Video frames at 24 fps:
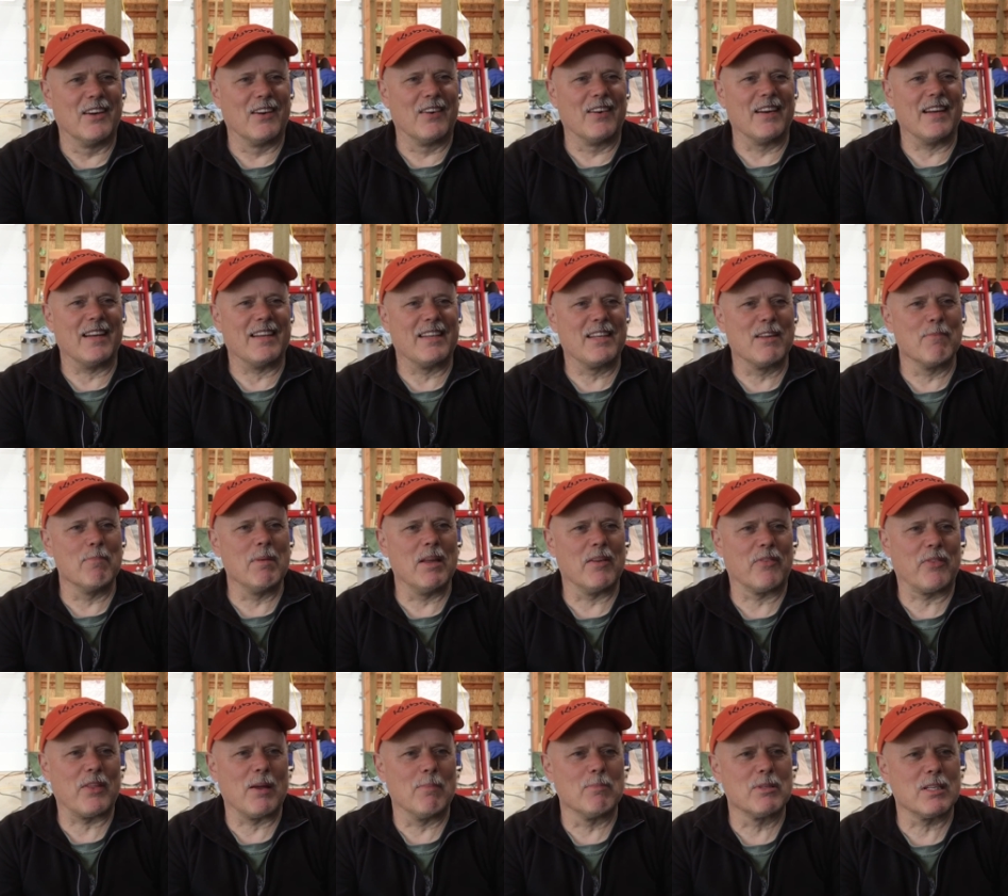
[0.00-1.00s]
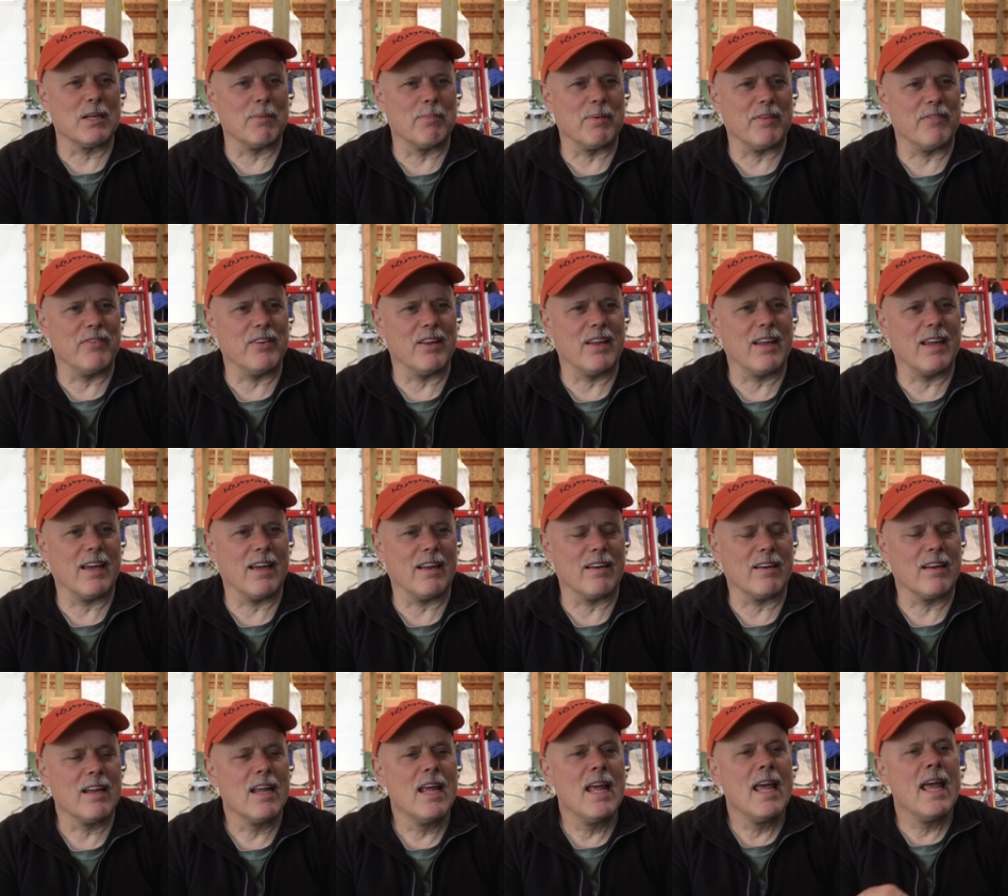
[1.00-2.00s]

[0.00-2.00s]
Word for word: All right, give me a thumbs up if you can.